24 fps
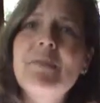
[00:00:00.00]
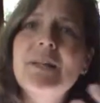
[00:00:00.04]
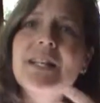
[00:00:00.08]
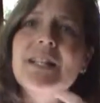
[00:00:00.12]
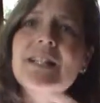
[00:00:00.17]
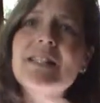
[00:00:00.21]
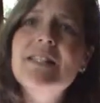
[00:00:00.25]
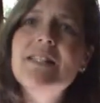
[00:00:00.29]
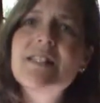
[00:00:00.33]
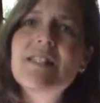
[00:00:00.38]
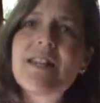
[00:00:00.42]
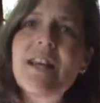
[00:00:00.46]
but
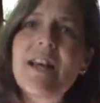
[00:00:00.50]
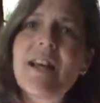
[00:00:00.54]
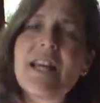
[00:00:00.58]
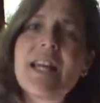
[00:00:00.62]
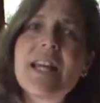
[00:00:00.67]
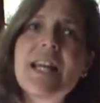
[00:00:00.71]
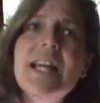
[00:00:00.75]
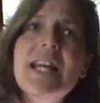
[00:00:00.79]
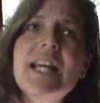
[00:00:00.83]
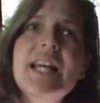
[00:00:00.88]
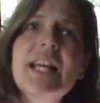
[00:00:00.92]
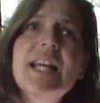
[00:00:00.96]

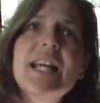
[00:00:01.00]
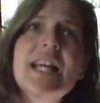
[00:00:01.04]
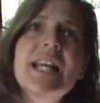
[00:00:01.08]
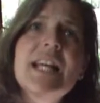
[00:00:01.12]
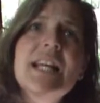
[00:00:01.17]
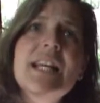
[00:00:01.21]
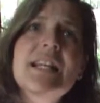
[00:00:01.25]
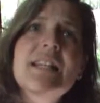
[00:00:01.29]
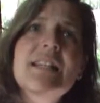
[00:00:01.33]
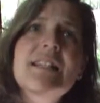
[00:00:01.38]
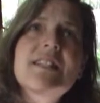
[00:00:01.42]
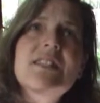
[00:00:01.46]

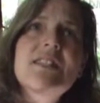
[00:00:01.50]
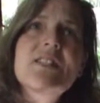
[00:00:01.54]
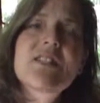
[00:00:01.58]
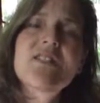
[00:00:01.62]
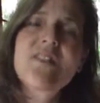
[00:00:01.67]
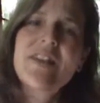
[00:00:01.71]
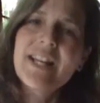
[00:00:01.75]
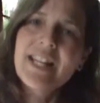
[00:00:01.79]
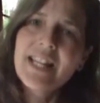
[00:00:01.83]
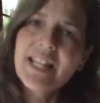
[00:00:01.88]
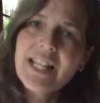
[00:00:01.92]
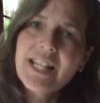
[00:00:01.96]
it's
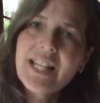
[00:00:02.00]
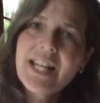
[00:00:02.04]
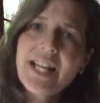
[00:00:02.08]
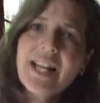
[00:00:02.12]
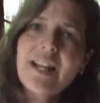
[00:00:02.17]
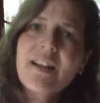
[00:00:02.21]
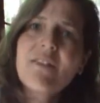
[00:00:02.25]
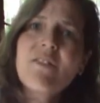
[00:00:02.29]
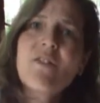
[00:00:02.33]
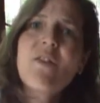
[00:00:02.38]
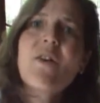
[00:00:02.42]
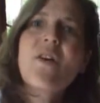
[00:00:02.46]

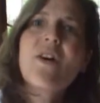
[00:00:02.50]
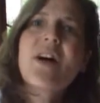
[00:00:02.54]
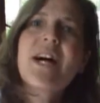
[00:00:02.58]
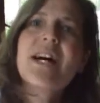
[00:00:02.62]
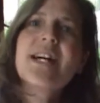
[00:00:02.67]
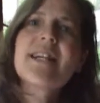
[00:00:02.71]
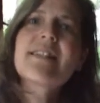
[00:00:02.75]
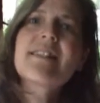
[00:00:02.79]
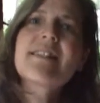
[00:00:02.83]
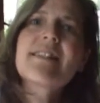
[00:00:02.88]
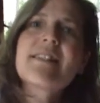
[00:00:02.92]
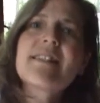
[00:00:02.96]
strengthening for
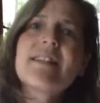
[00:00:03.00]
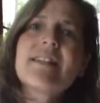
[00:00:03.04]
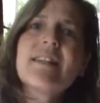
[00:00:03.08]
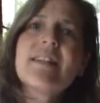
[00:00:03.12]
us.